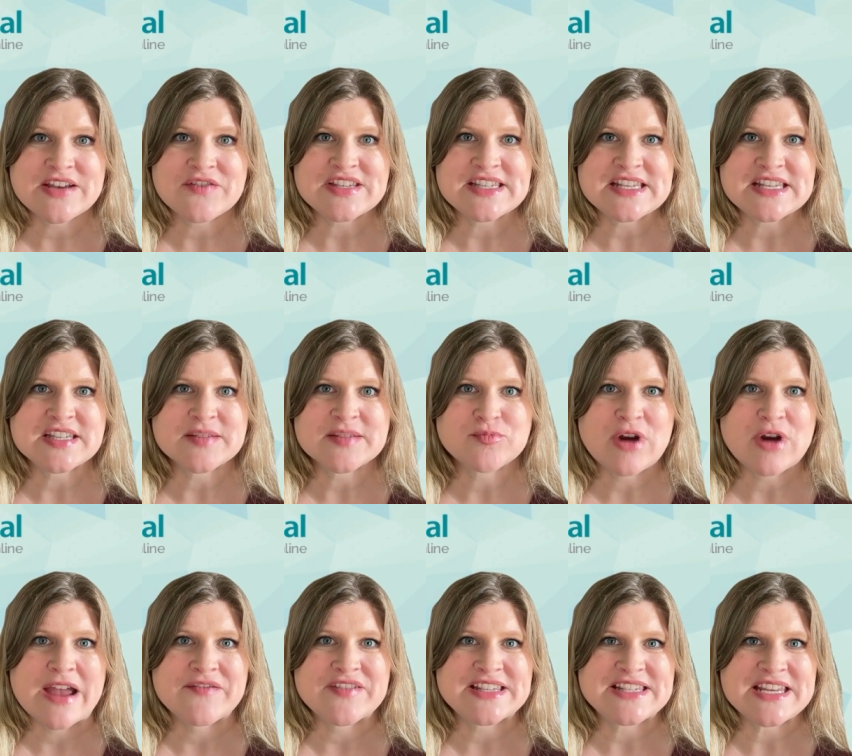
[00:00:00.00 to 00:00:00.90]
have a sense of
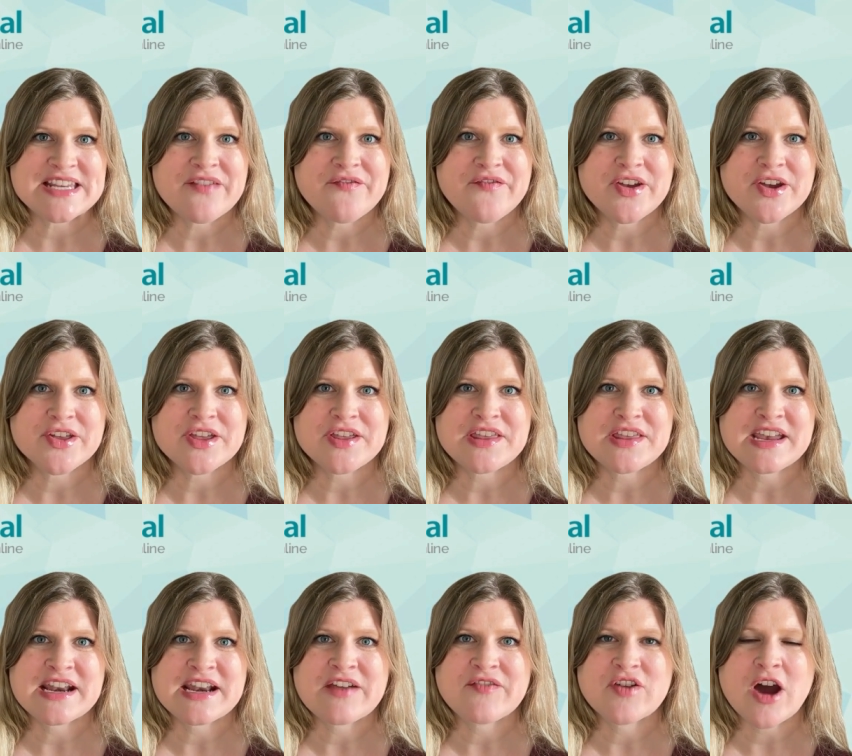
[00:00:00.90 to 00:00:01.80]
privacy and feel that they
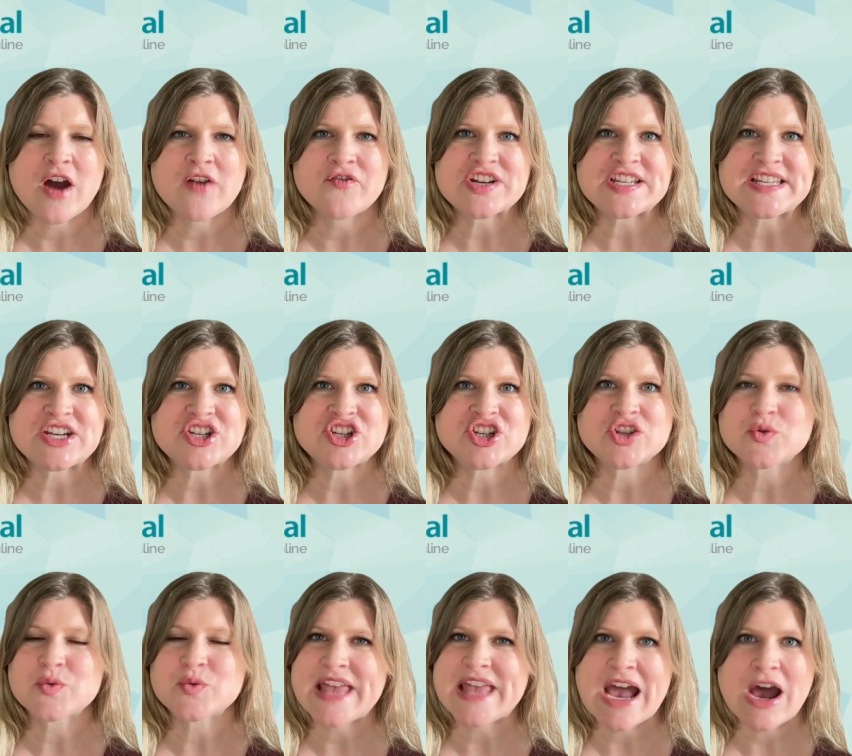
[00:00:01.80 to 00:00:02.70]
can have conversations
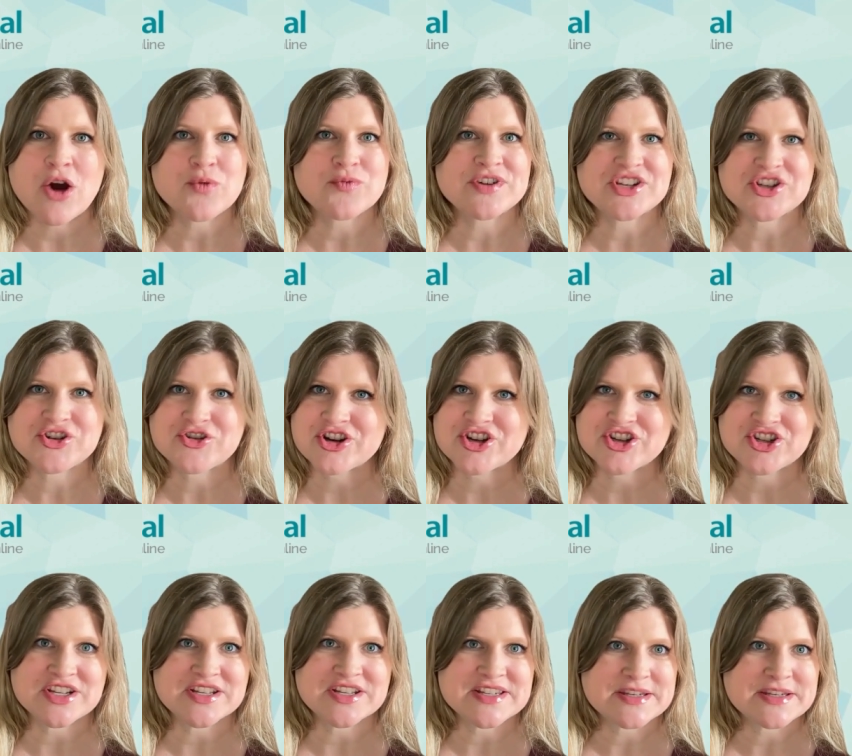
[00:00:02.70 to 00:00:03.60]
without
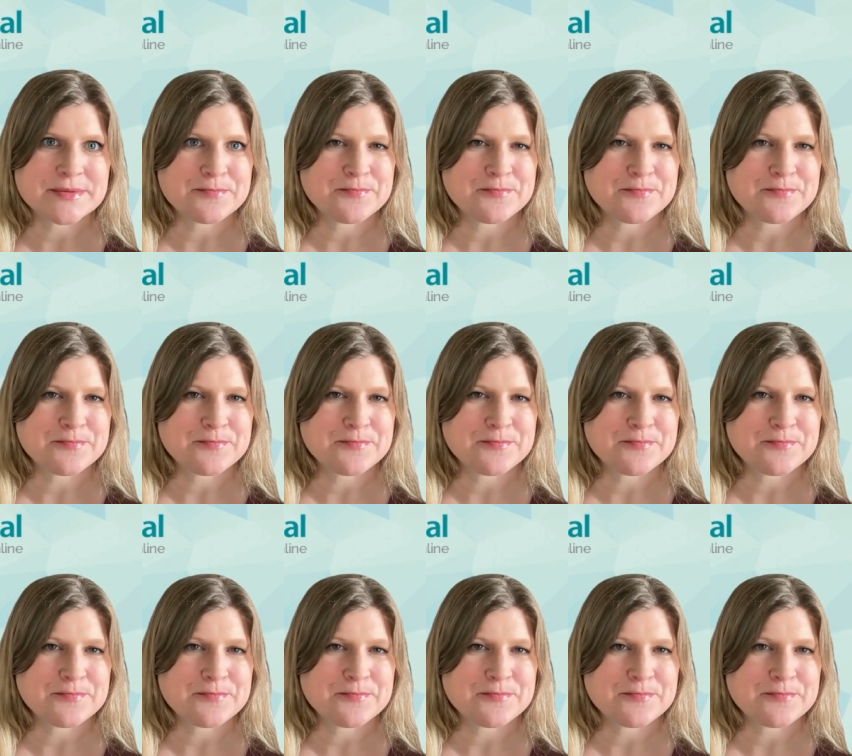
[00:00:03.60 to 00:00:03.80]
restrictions.